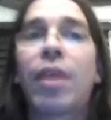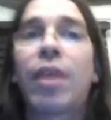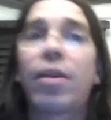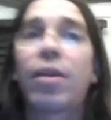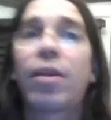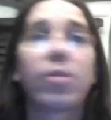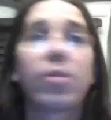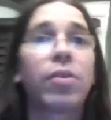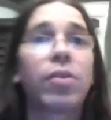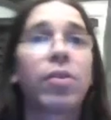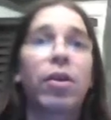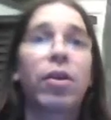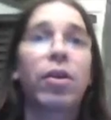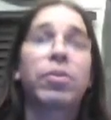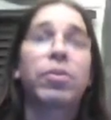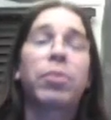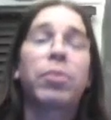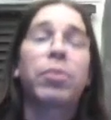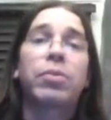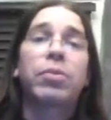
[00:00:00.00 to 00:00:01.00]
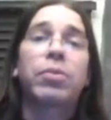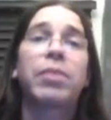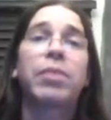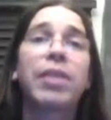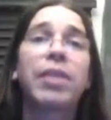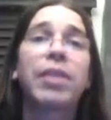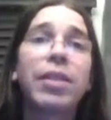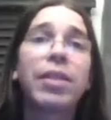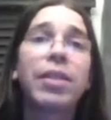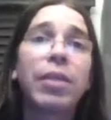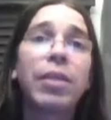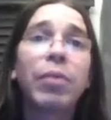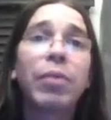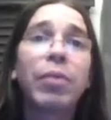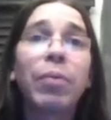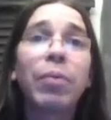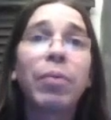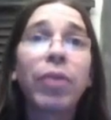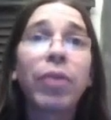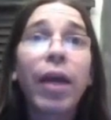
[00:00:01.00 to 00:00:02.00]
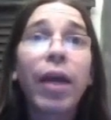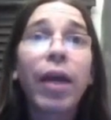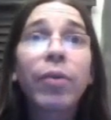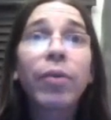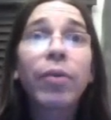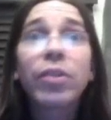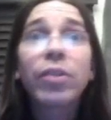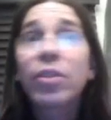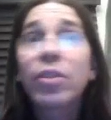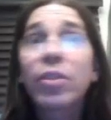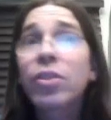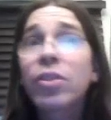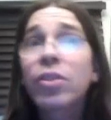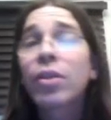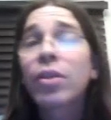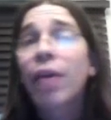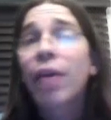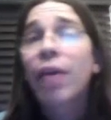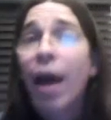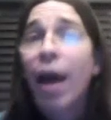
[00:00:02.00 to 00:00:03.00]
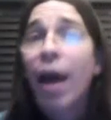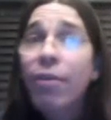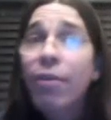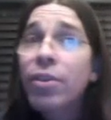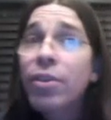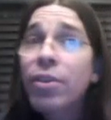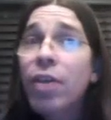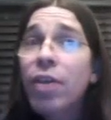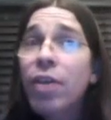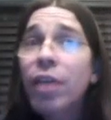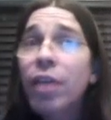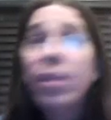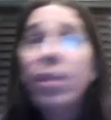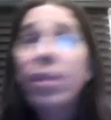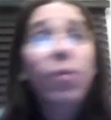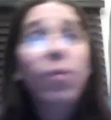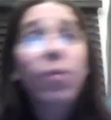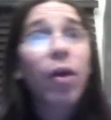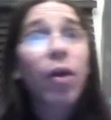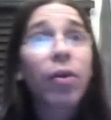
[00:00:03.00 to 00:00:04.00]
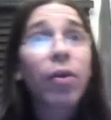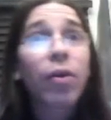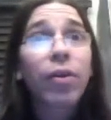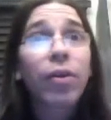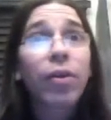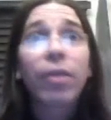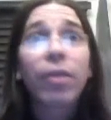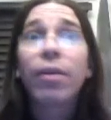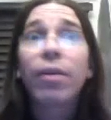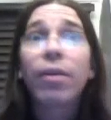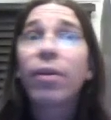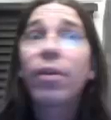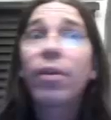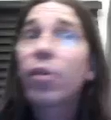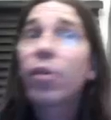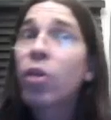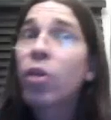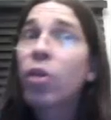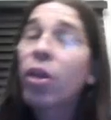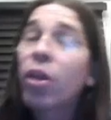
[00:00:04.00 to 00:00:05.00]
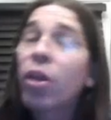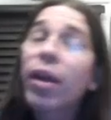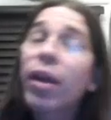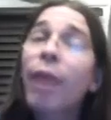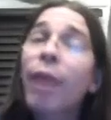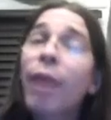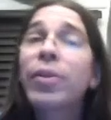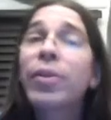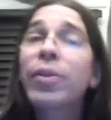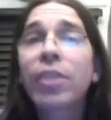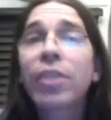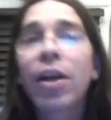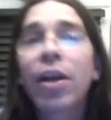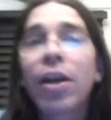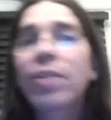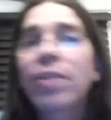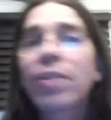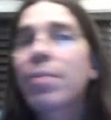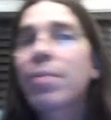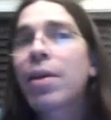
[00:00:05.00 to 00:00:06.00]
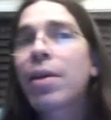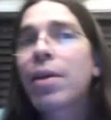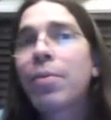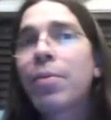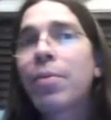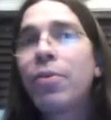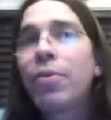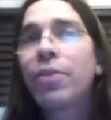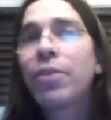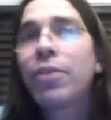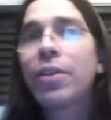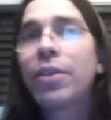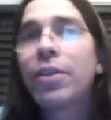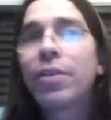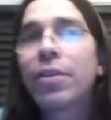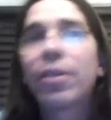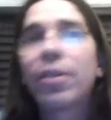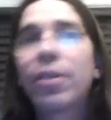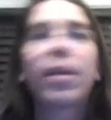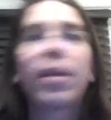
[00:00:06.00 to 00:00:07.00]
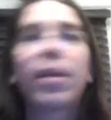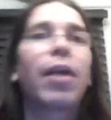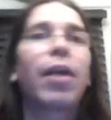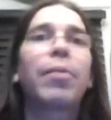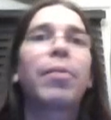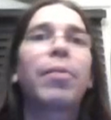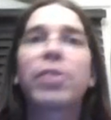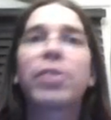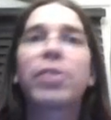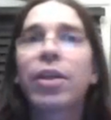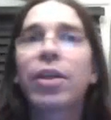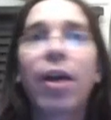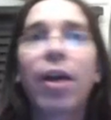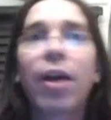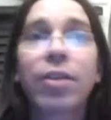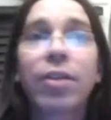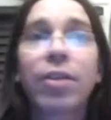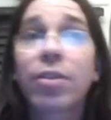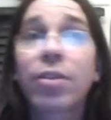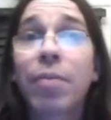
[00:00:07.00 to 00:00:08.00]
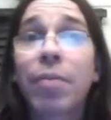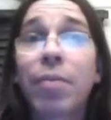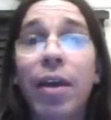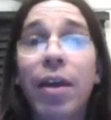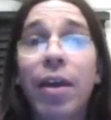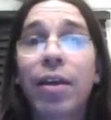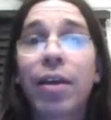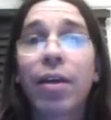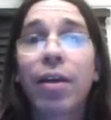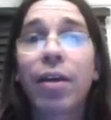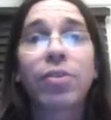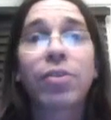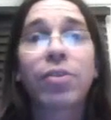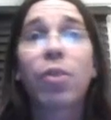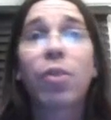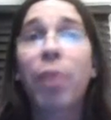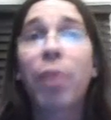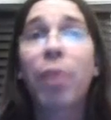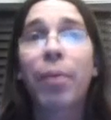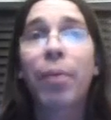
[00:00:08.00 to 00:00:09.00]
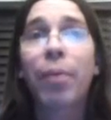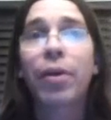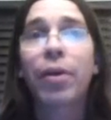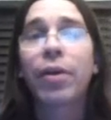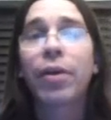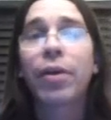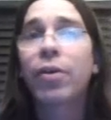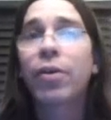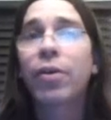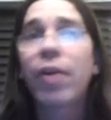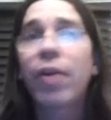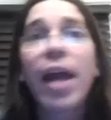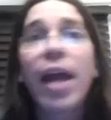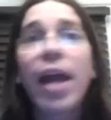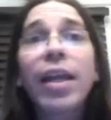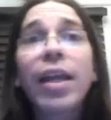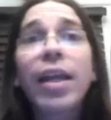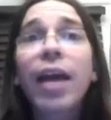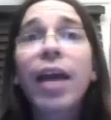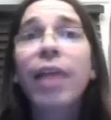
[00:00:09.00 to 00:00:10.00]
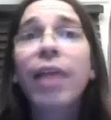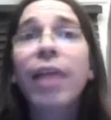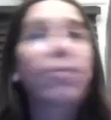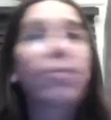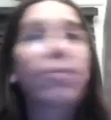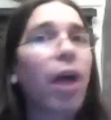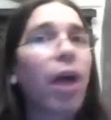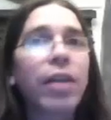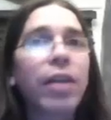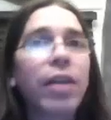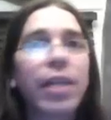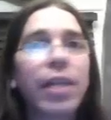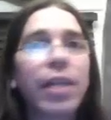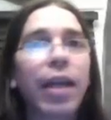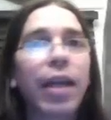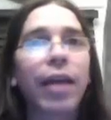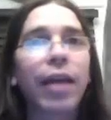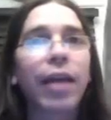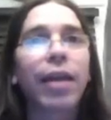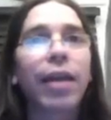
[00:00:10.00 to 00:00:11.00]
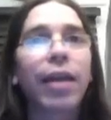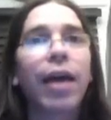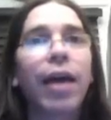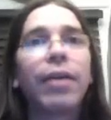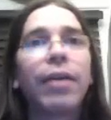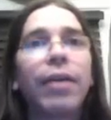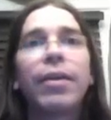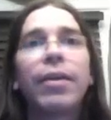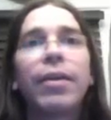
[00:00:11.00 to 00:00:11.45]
that are supposed to be teaching people languages have this content? Well, look at how much it costs to make a movie. Look at how much it costs to make a soap opera or any kind of content like that.